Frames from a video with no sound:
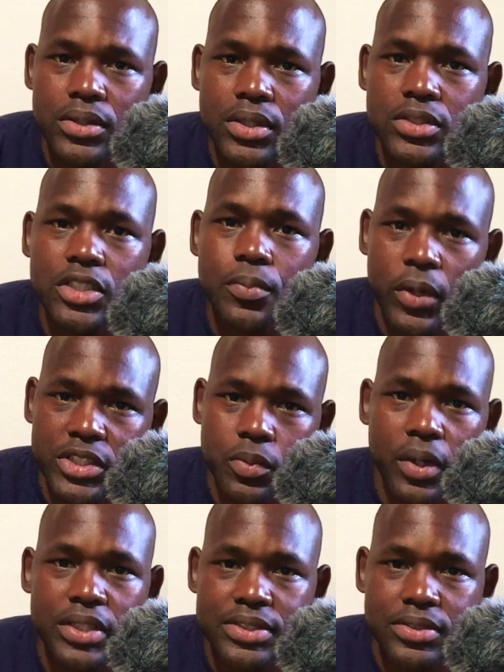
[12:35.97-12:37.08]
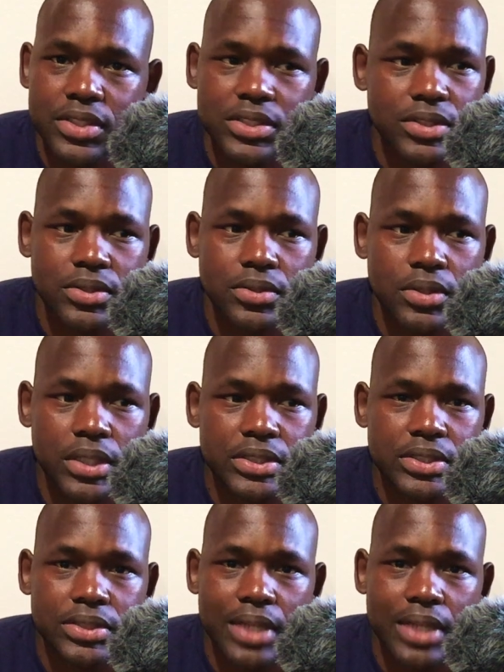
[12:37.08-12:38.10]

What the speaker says: and to the point to where it's